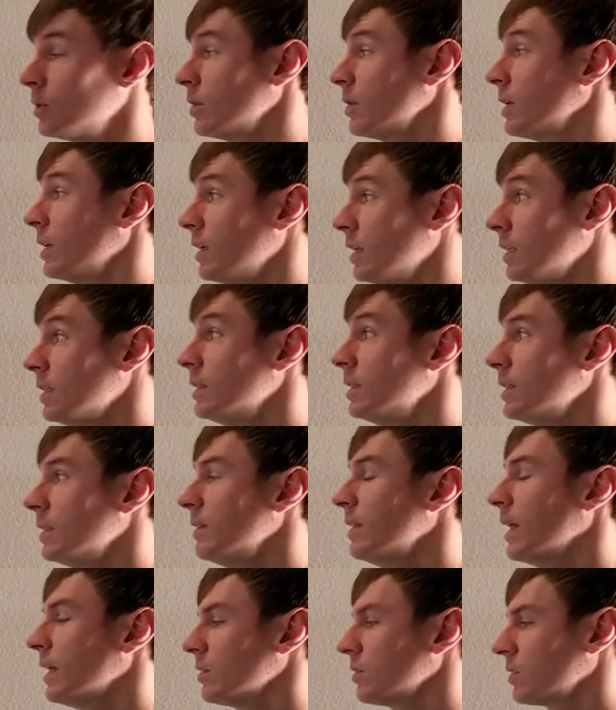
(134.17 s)
And he
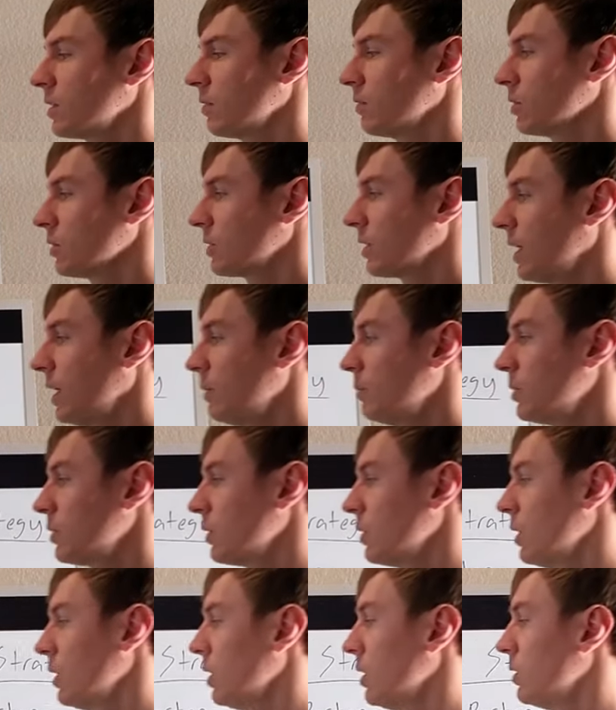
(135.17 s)
did that several times.
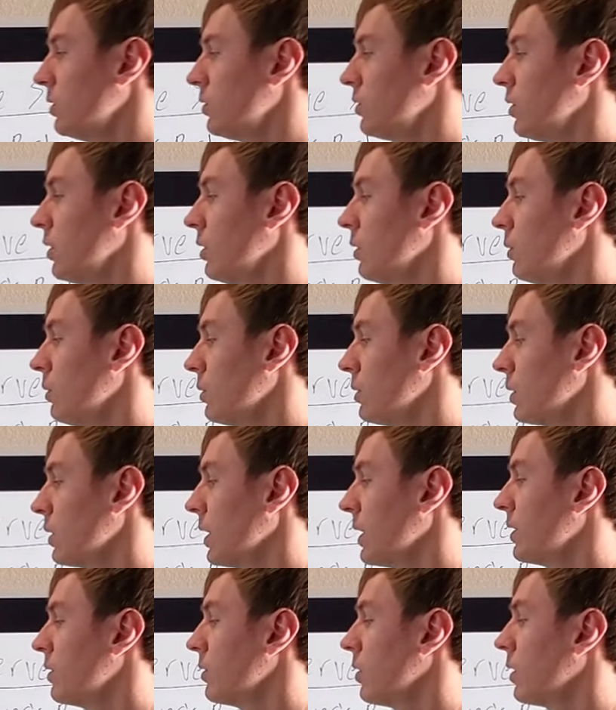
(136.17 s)
So
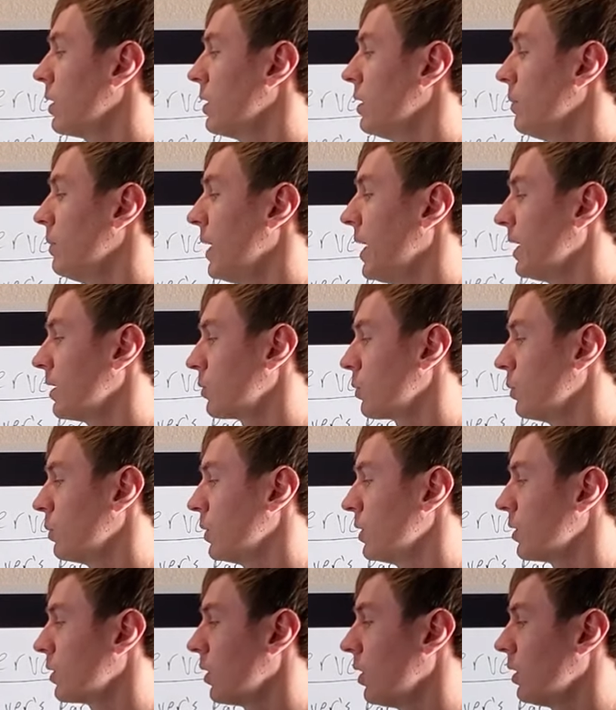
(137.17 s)
later on in the match, when
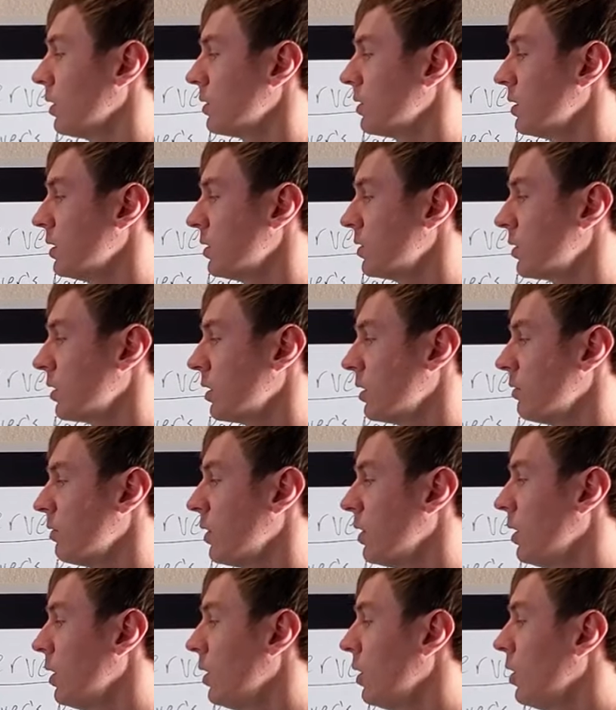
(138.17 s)
we'd call a T serve,
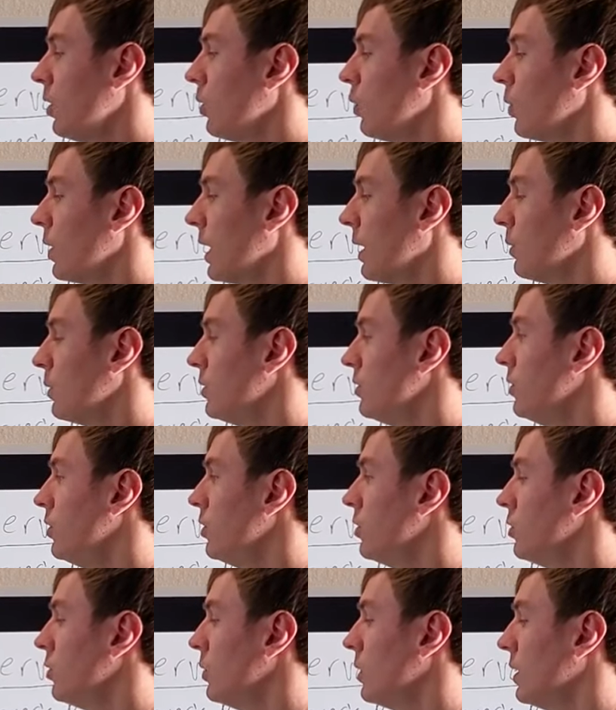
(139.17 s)
what I would
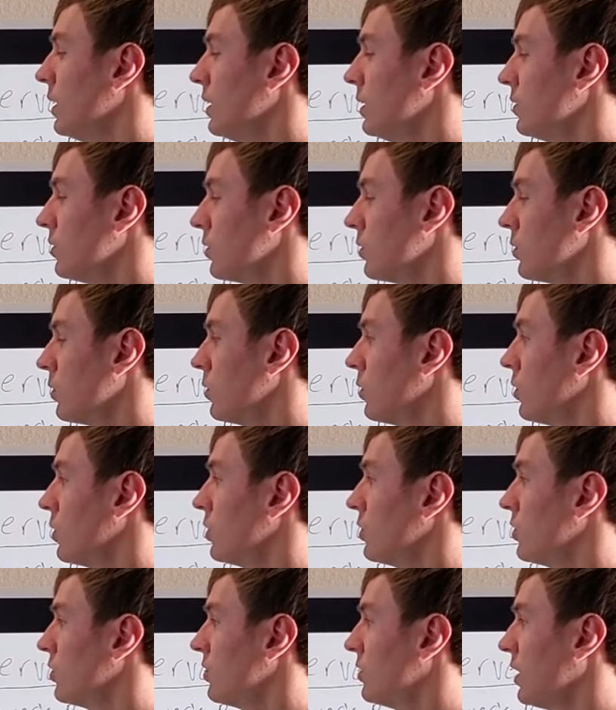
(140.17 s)
do is
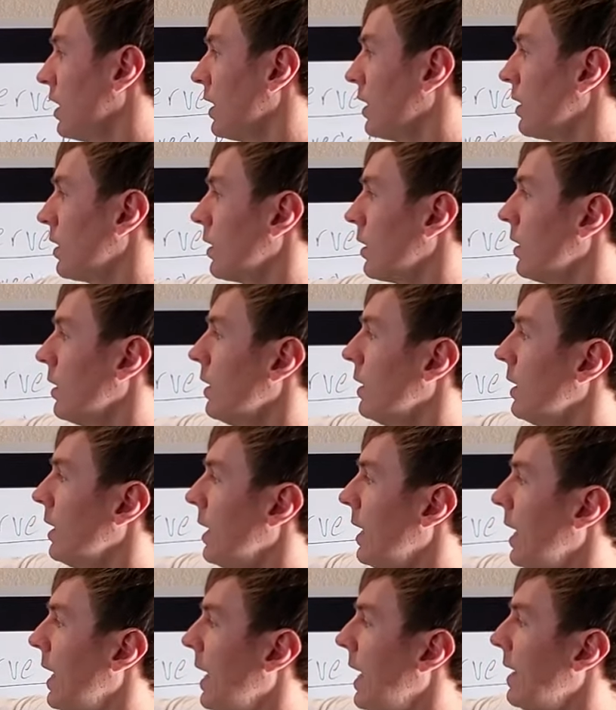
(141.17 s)
stare
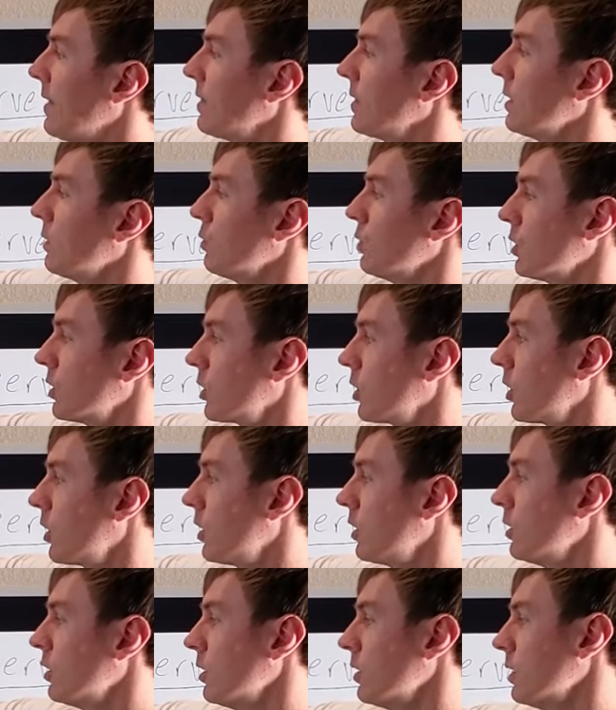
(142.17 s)
at the
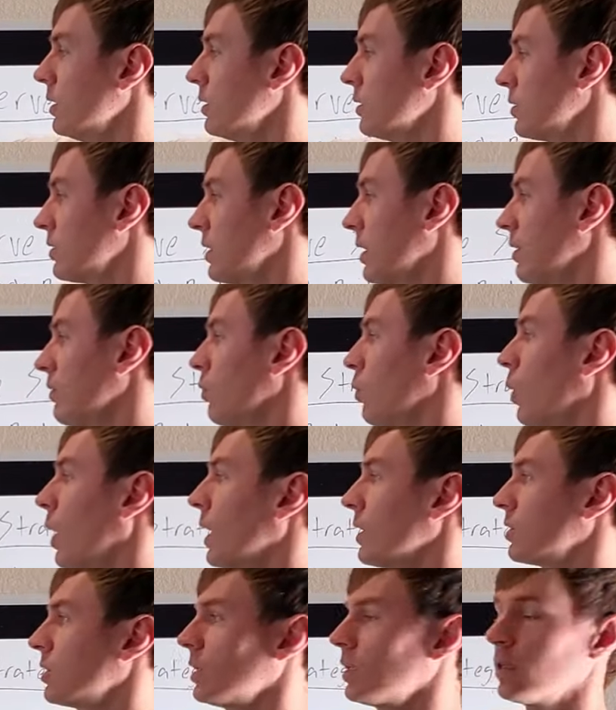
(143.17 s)
returner instead of
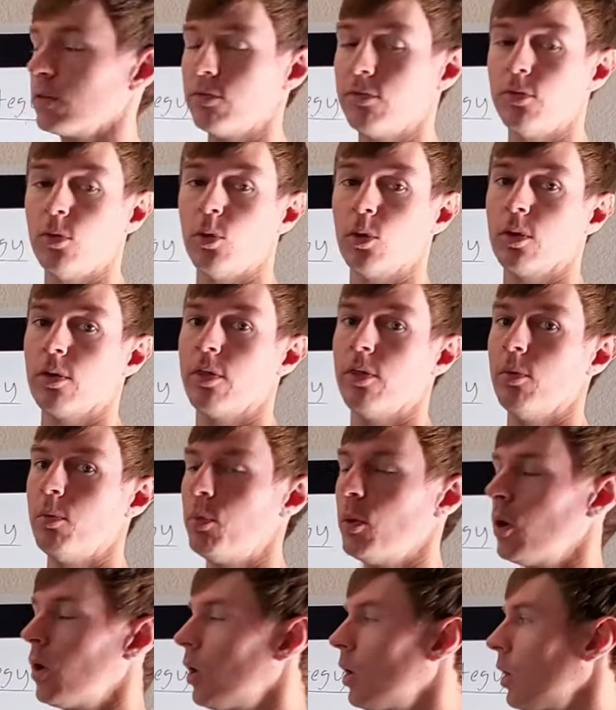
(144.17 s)
watching for the
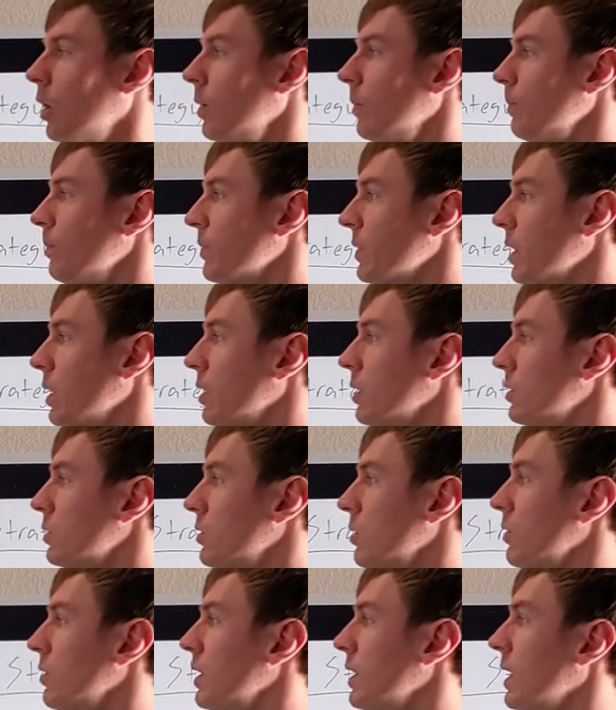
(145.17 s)
ball.
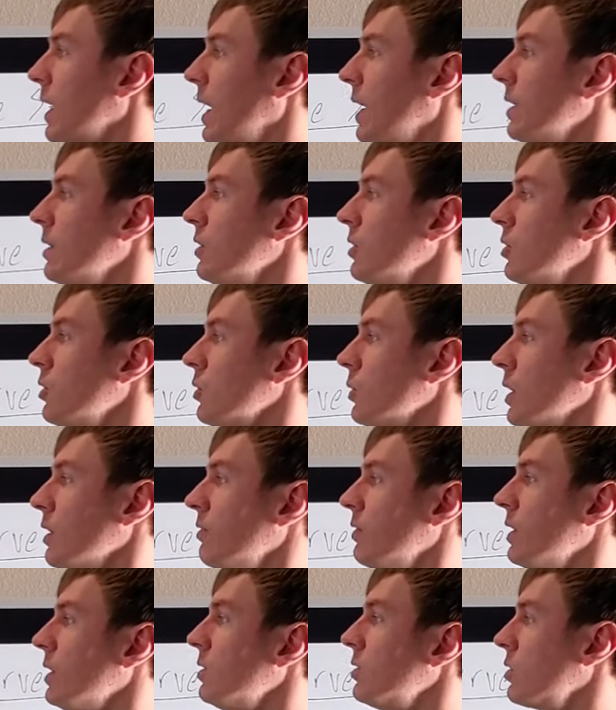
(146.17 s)
So then I knew
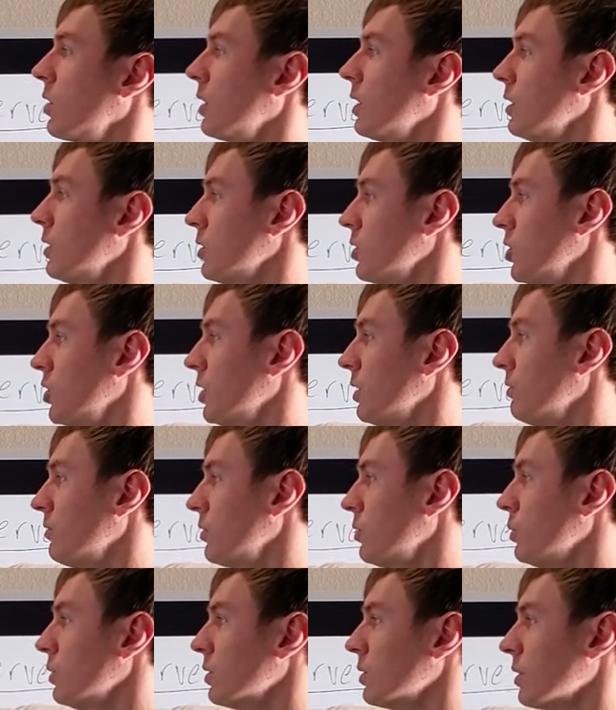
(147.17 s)
if he started to
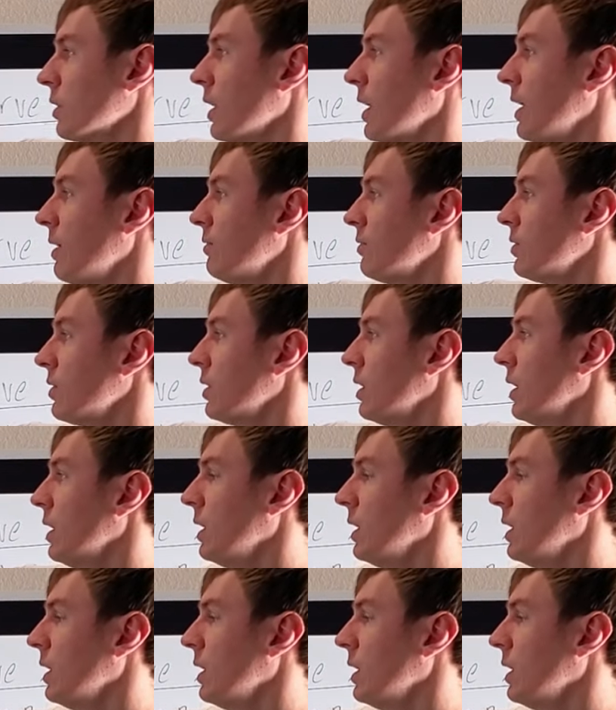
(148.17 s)
shift to his left,